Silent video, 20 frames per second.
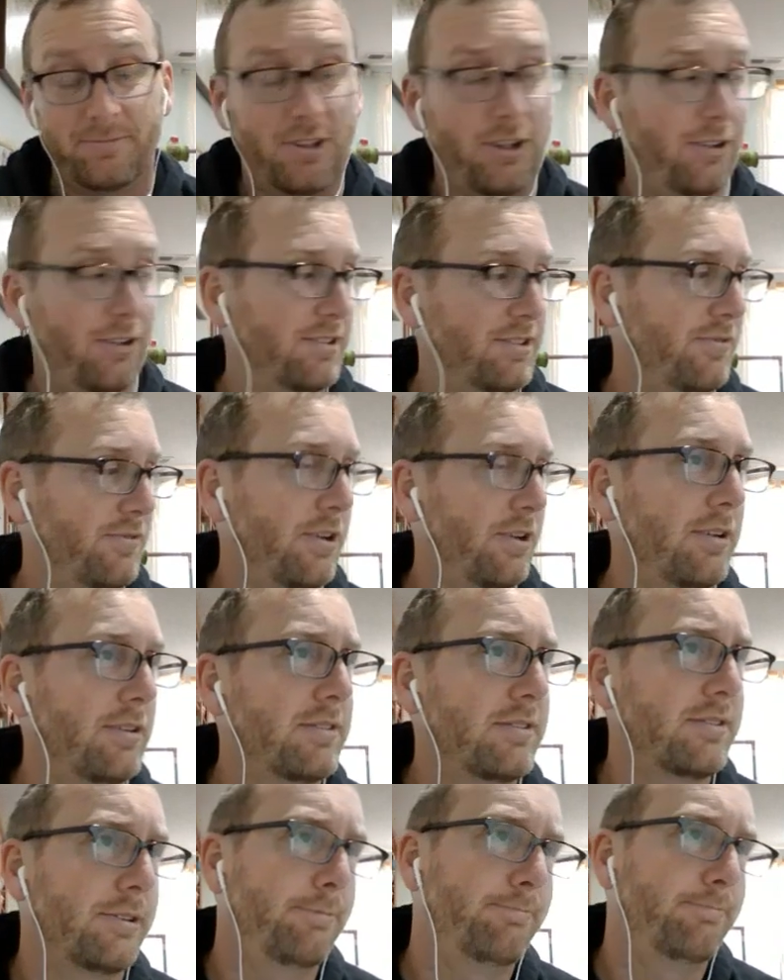all this
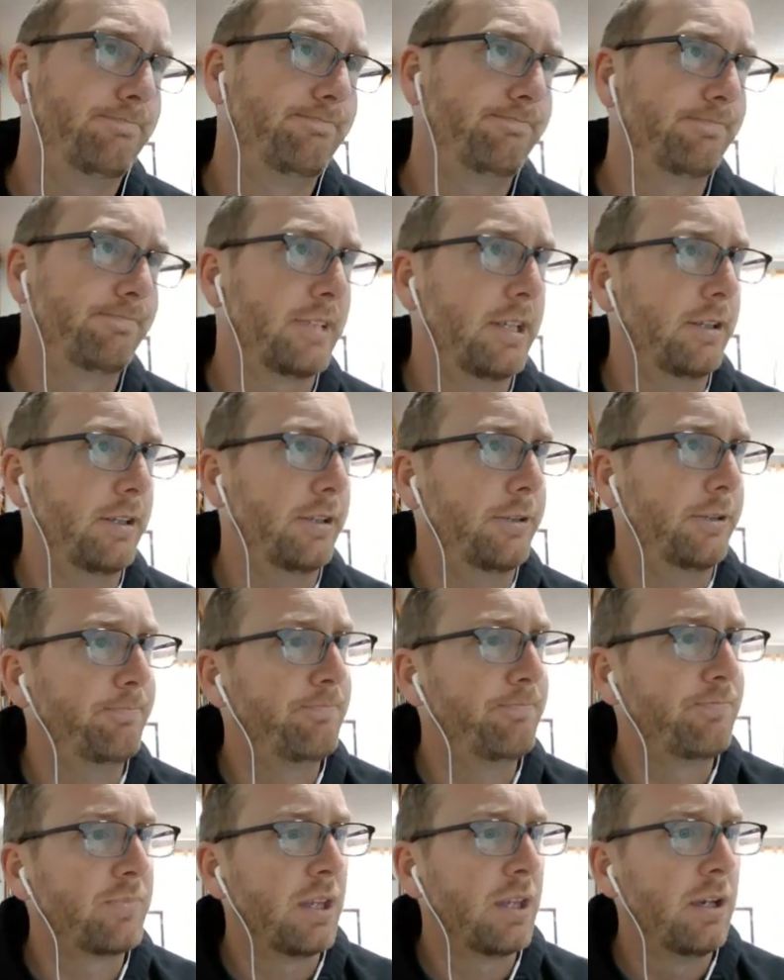variance. So, I don't know.
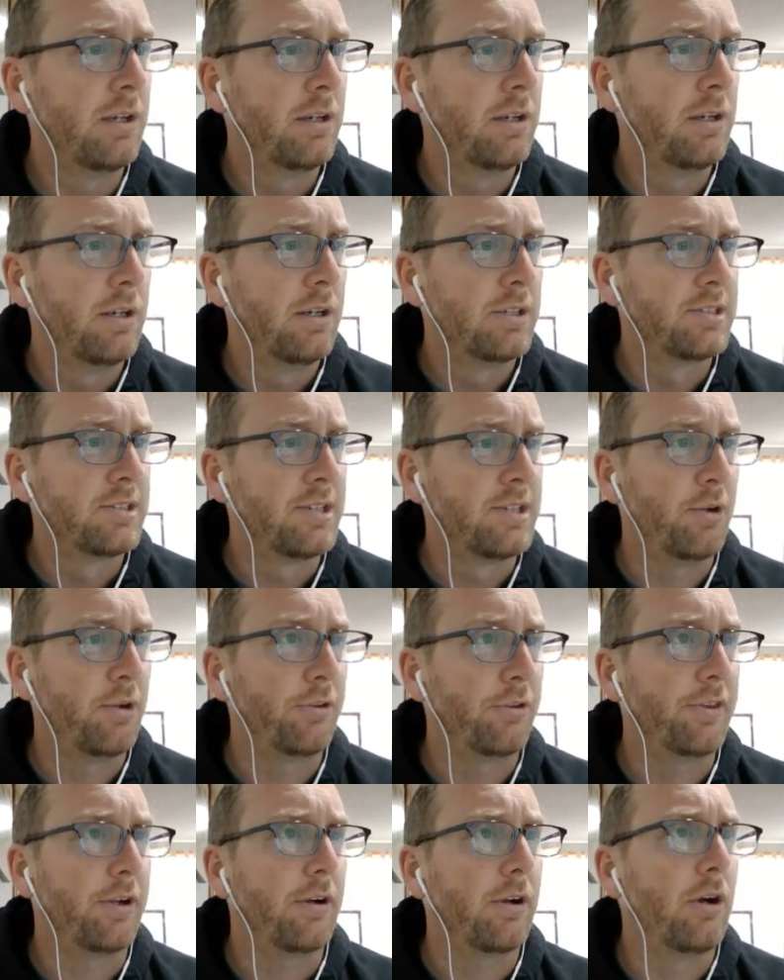Something
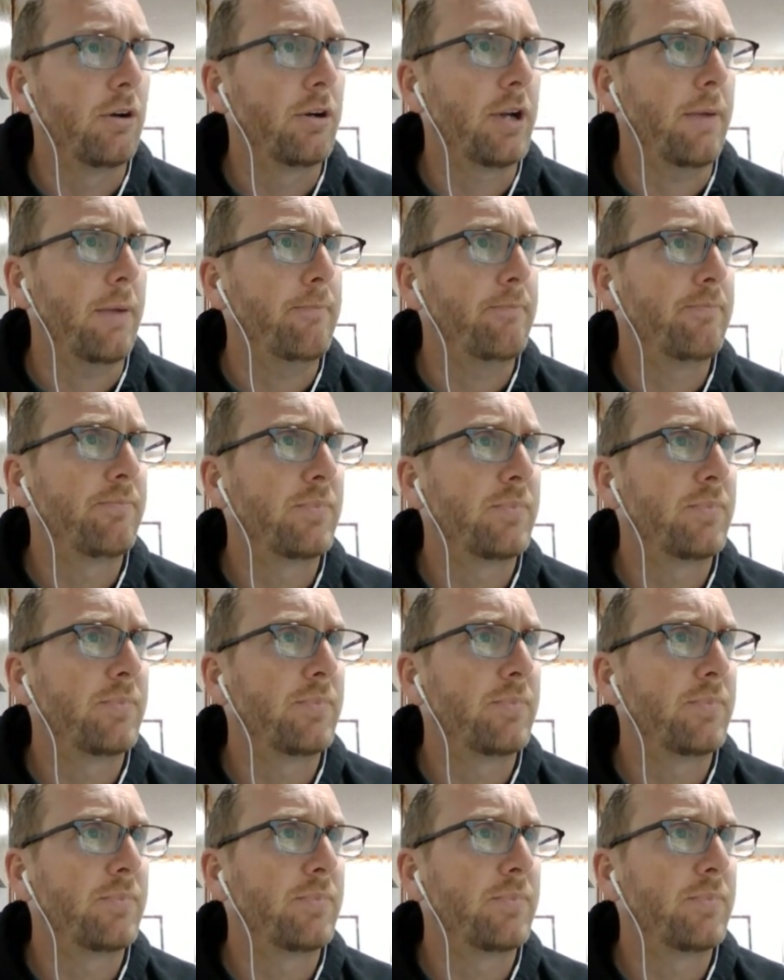note there. Okay.